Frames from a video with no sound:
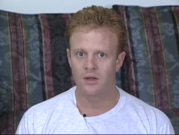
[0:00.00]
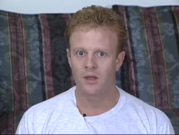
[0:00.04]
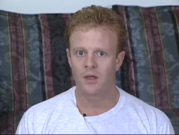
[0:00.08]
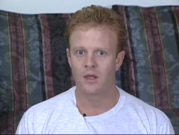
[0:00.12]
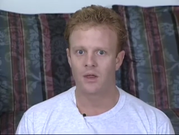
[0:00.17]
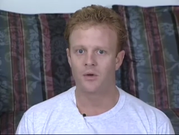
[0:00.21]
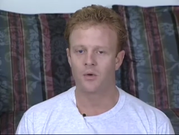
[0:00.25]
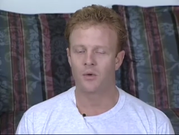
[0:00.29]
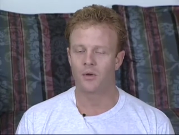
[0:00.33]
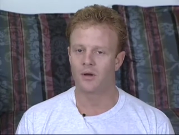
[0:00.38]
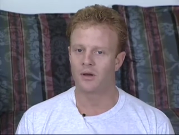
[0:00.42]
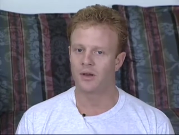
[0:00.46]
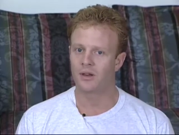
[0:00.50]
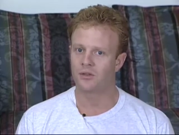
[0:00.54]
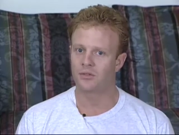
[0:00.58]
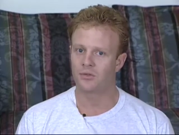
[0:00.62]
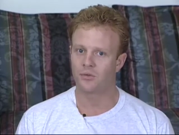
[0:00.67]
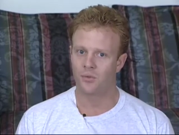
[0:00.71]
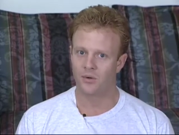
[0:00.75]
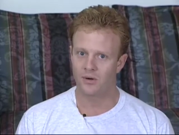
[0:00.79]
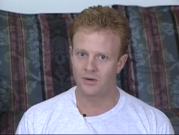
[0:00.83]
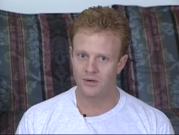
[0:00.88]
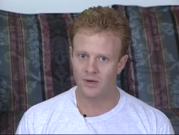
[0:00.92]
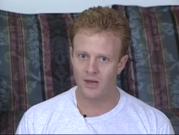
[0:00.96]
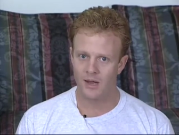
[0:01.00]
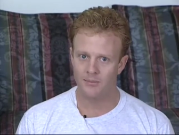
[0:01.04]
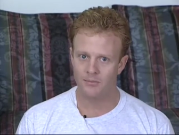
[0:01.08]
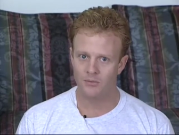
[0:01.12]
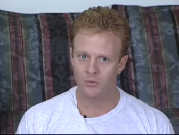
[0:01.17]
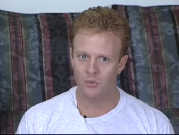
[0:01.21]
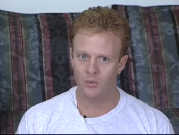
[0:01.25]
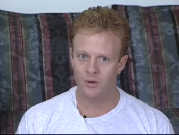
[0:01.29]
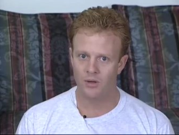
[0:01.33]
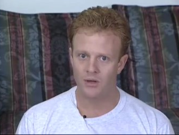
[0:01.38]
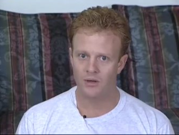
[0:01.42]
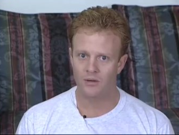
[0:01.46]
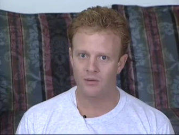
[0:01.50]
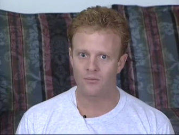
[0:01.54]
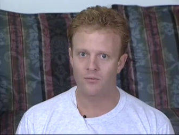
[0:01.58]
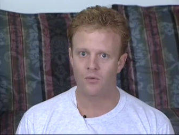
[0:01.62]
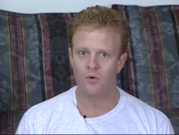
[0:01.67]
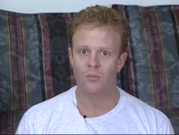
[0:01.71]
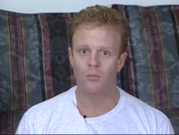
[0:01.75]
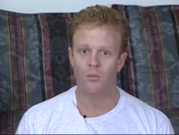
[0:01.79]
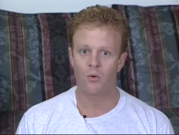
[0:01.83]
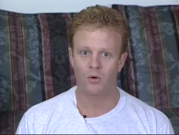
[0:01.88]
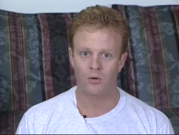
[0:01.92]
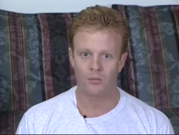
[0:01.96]
and do it at least three times a week for a
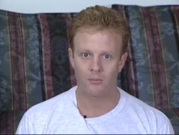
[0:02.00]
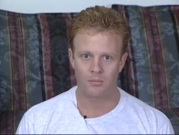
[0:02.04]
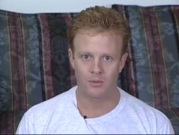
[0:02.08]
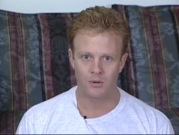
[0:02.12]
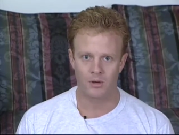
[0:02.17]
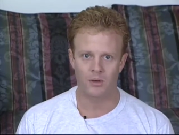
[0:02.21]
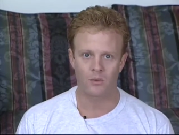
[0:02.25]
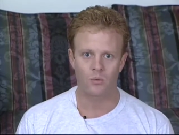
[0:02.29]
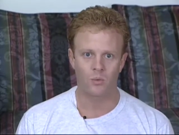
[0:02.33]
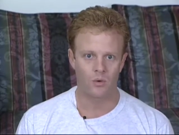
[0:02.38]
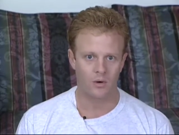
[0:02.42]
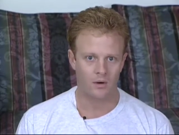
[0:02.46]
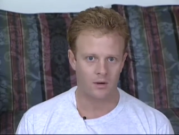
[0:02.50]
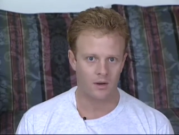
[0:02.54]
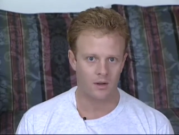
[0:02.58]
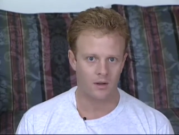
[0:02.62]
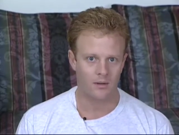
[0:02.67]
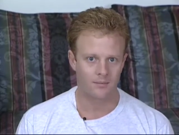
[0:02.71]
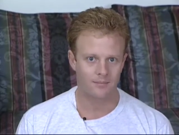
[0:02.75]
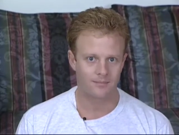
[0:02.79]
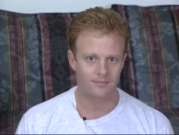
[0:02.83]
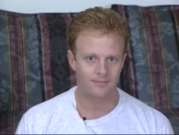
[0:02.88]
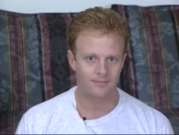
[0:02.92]
more complete workout.